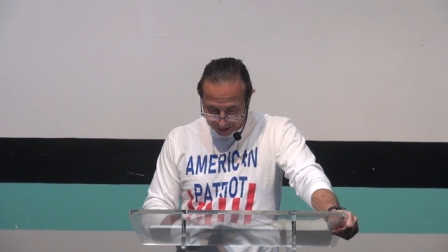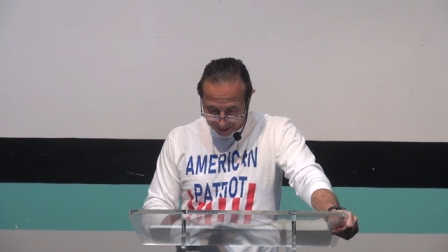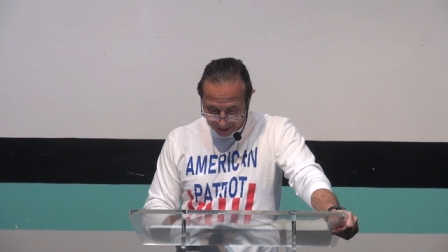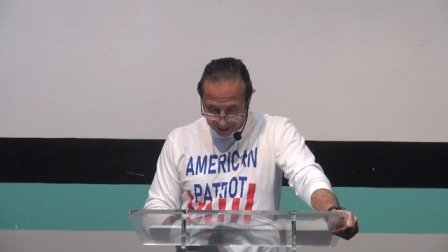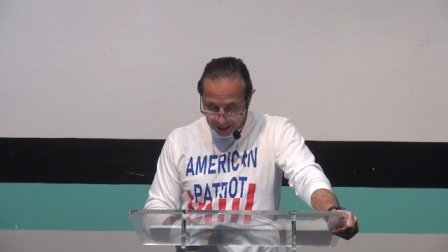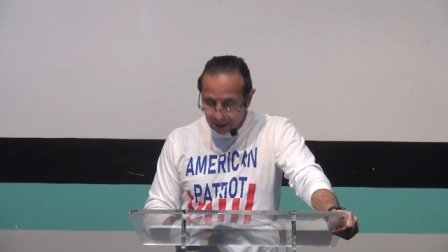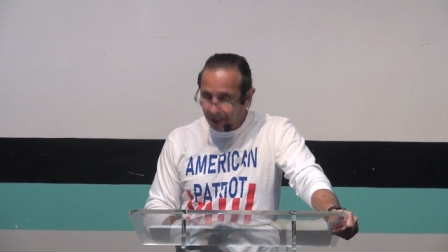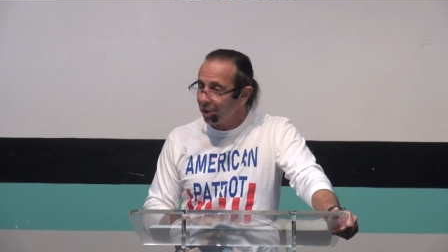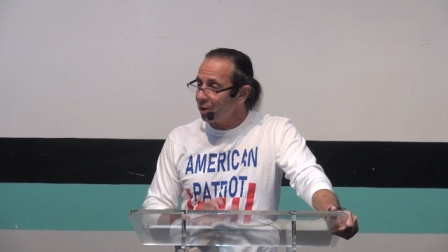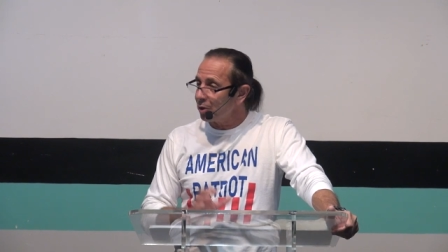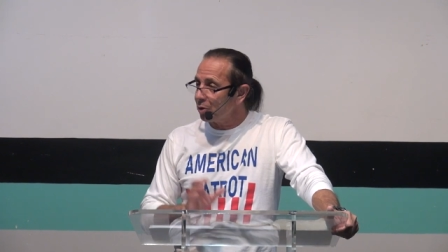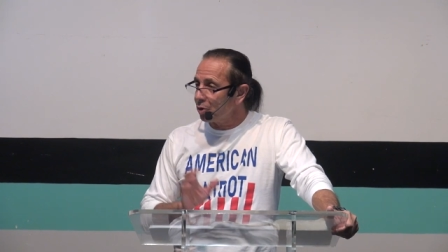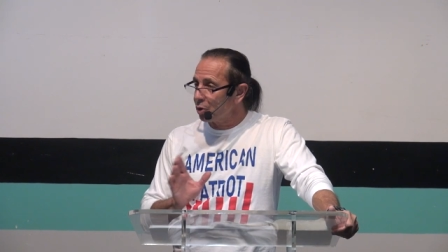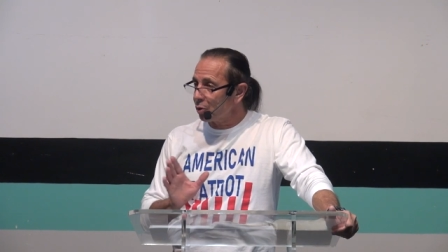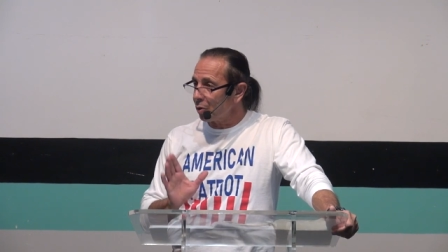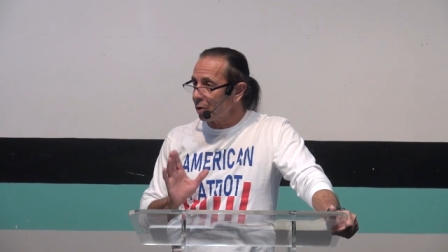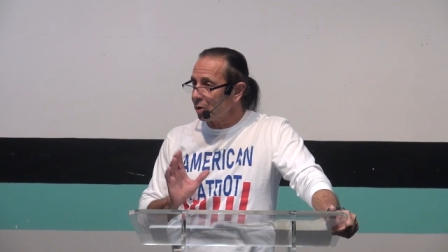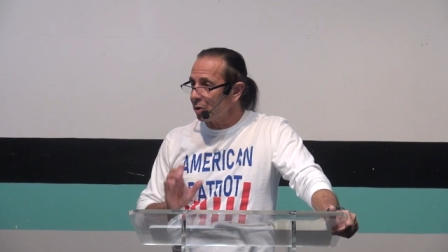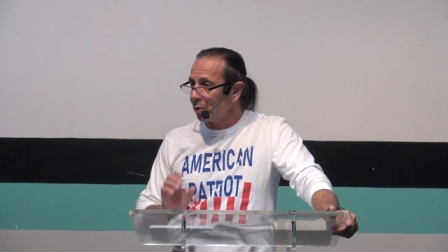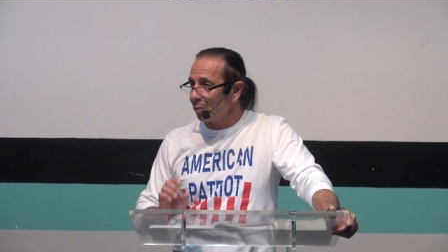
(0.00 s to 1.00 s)
And can you
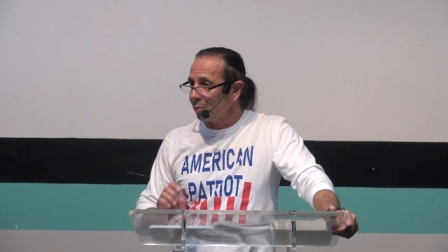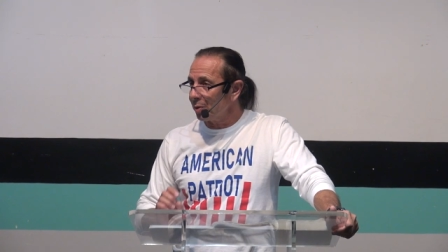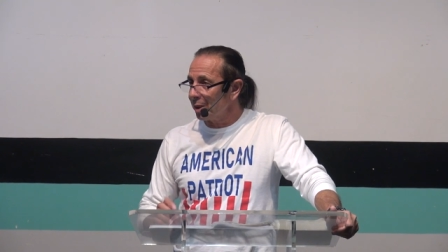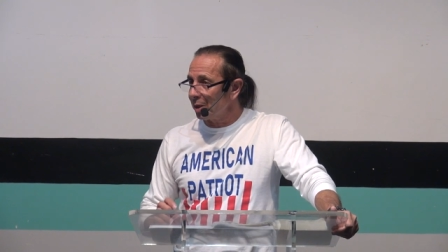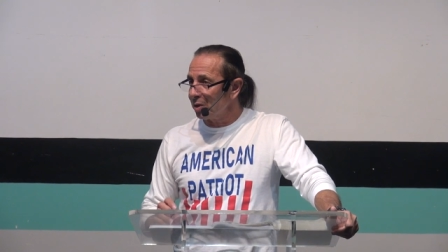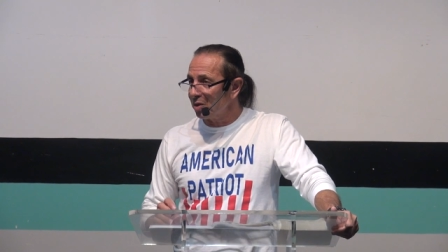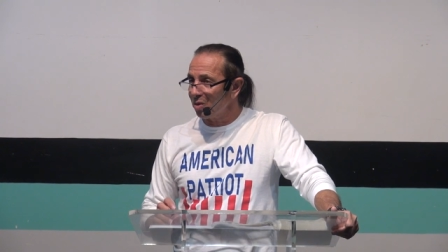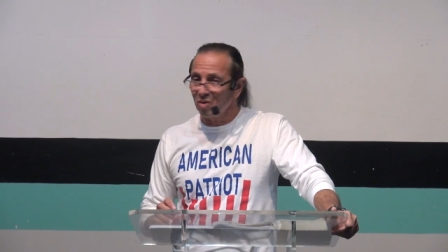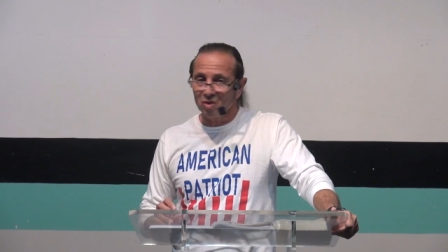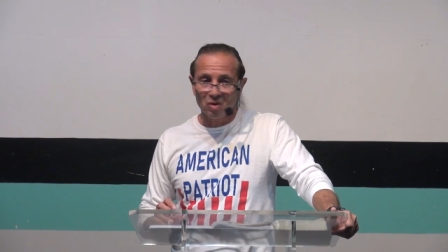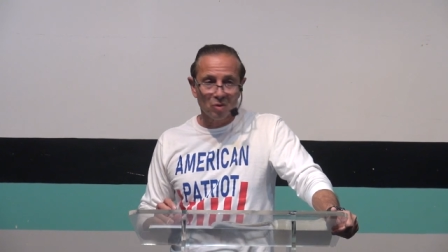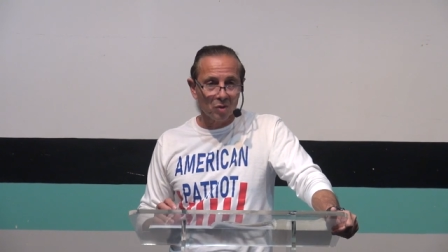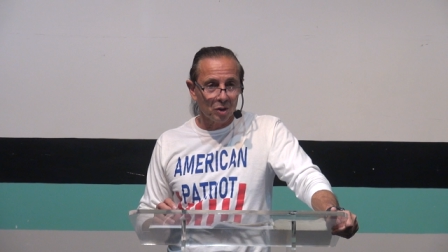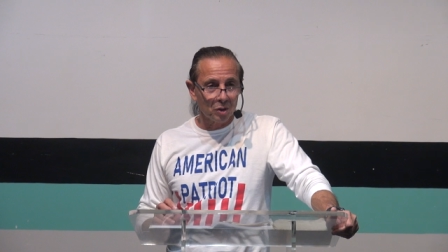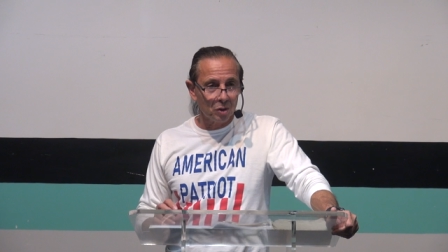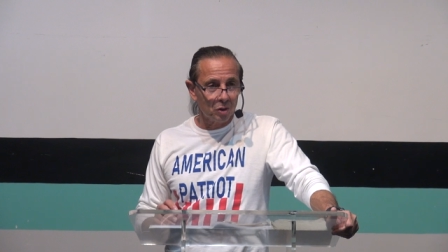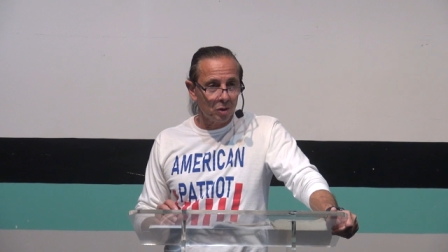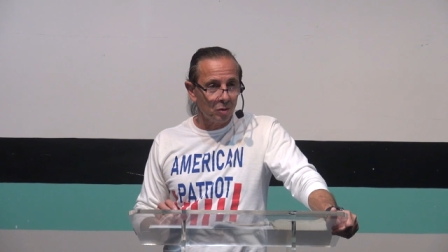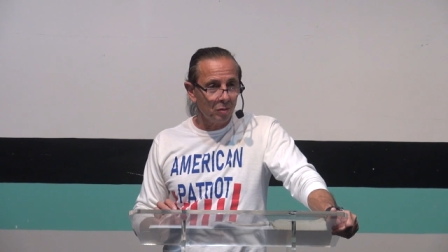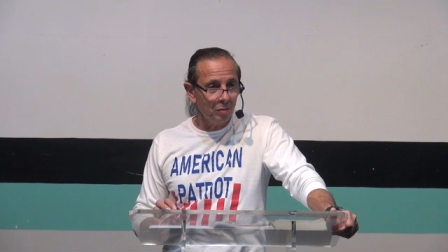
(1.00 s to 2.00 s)
trust someone that don't
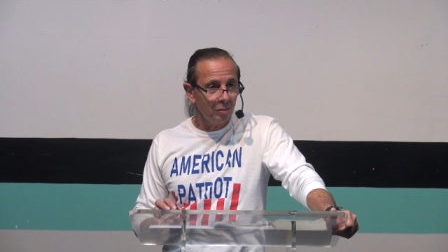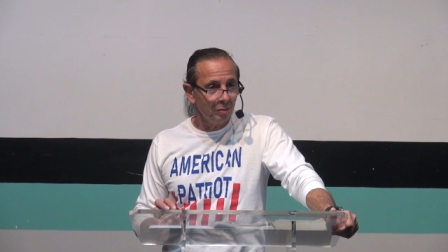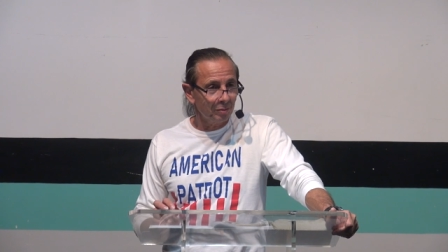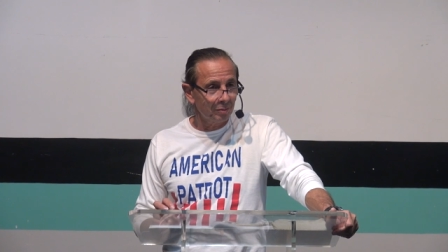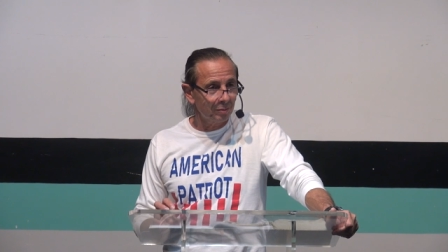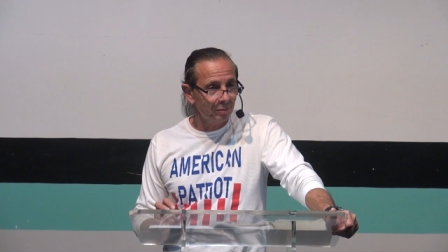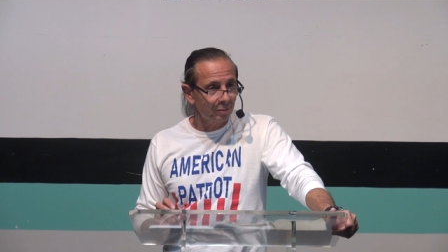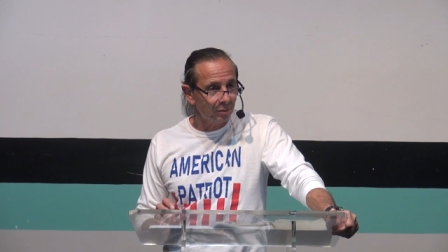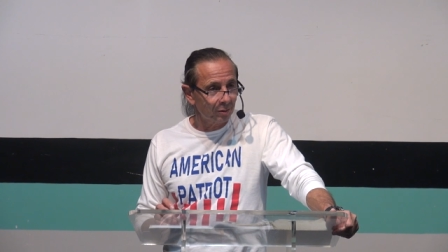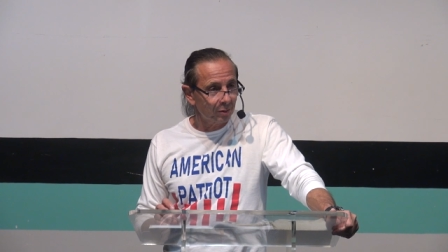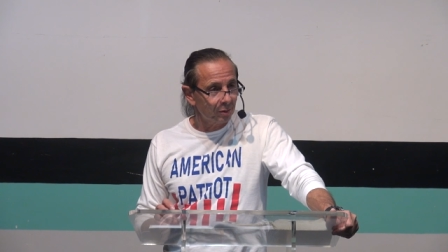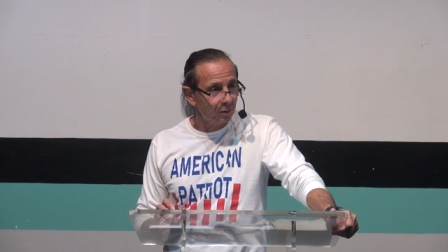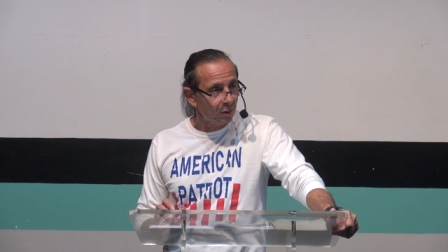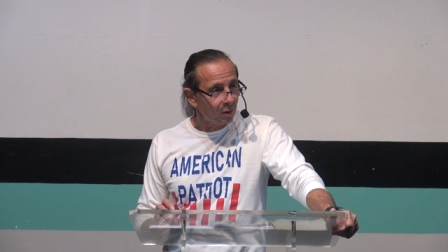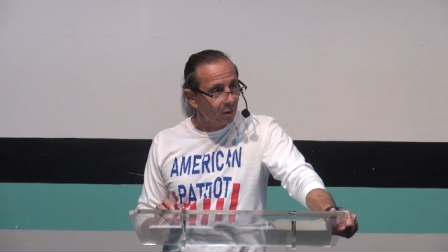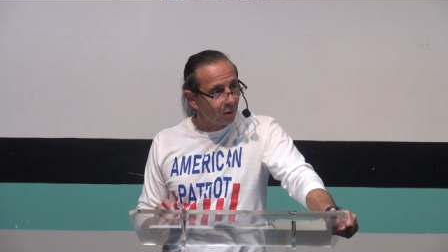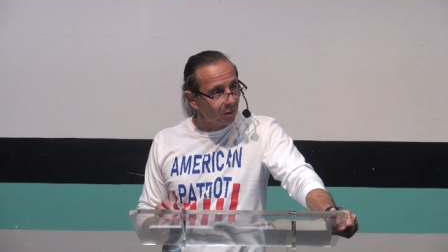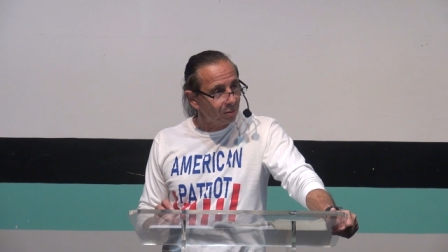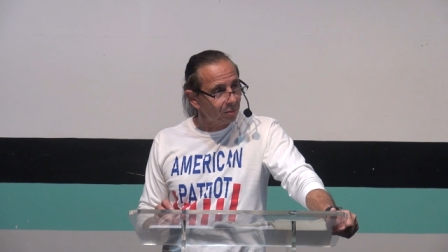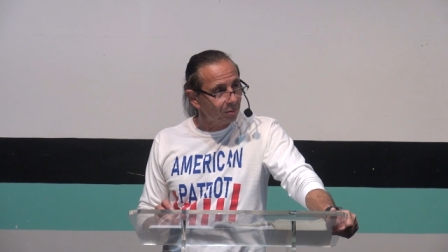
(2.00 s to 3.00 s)
trust you?
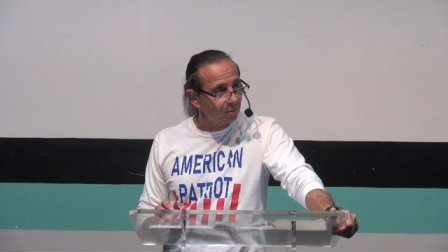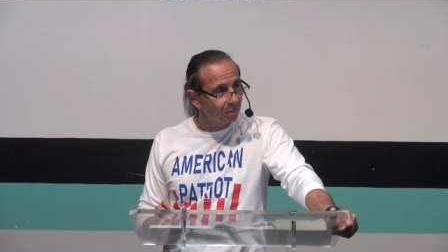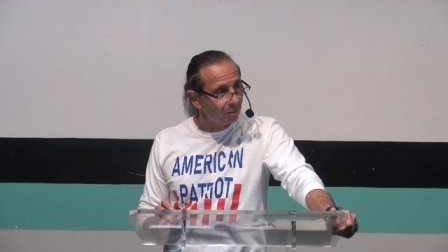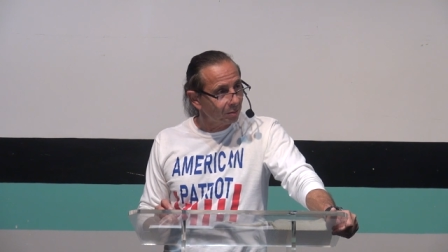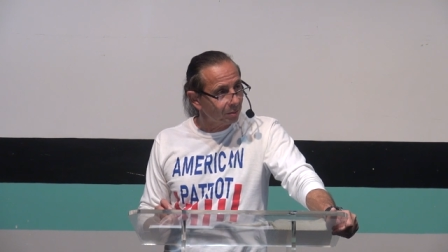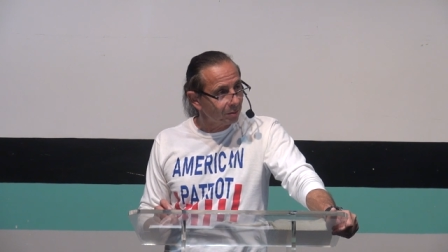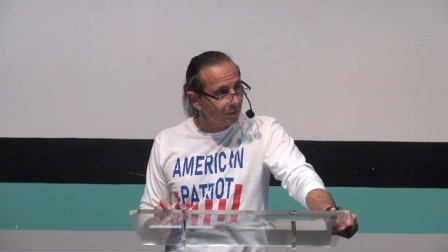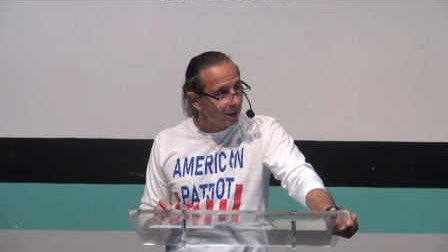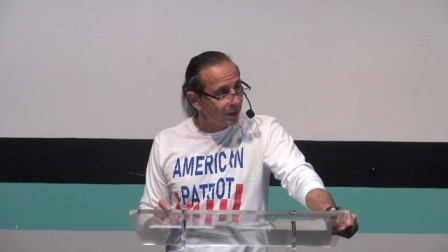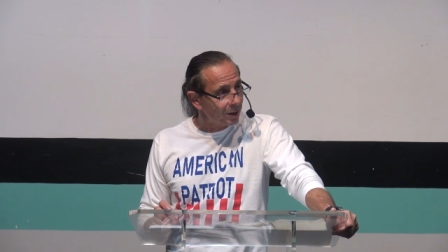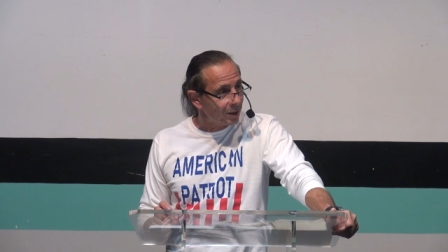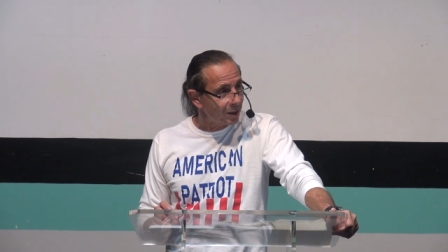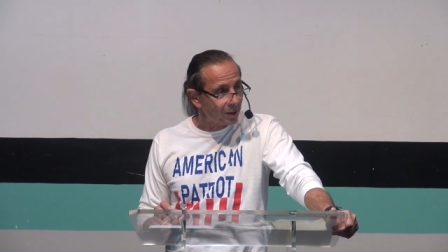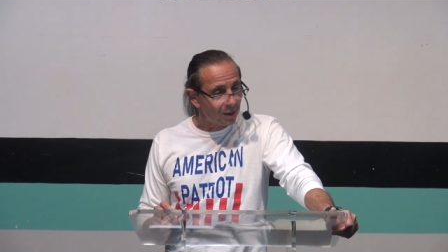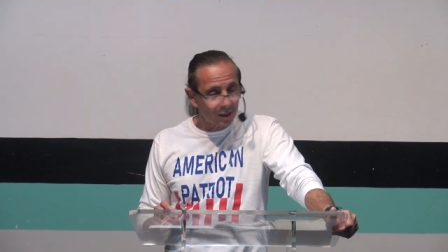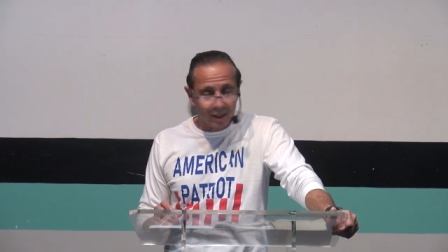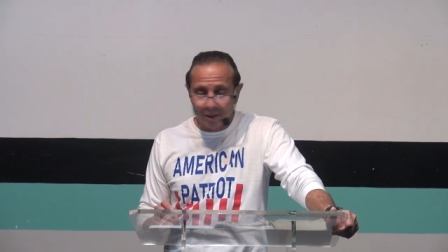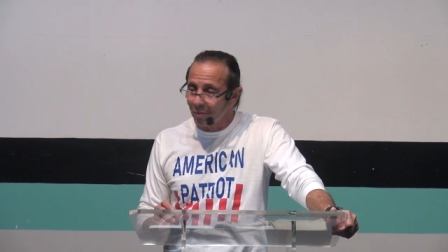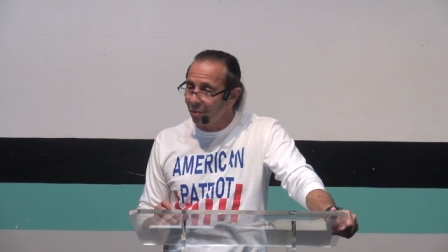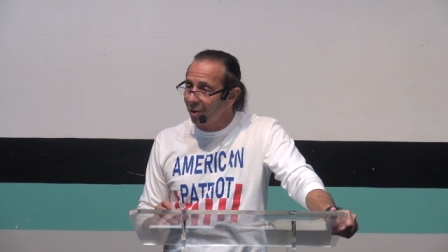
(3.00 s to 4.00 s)
No. He's the
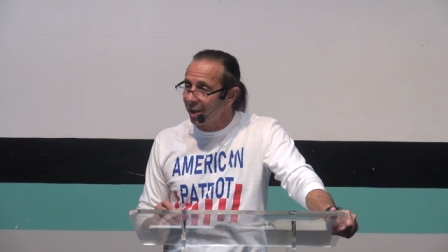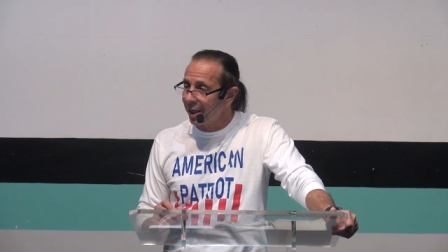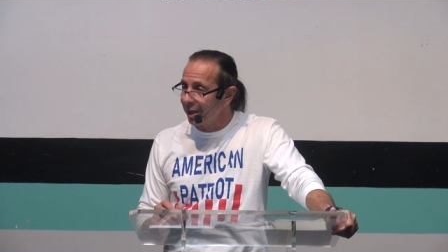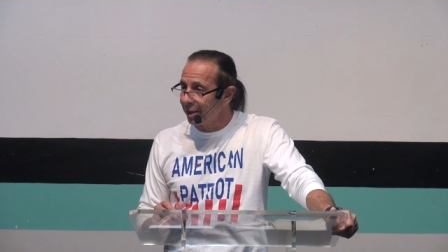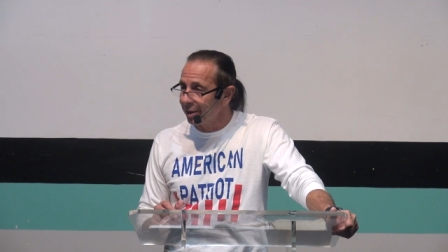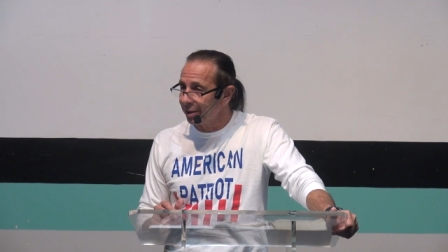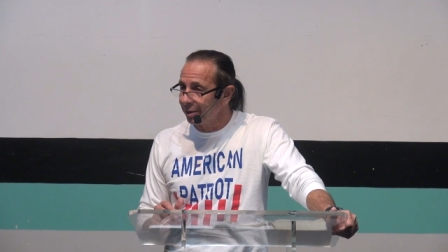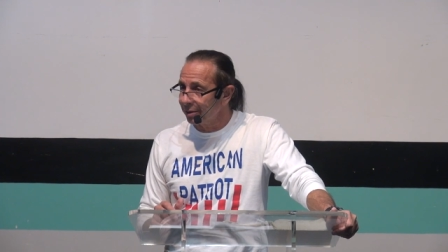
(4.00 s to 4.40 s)
same way.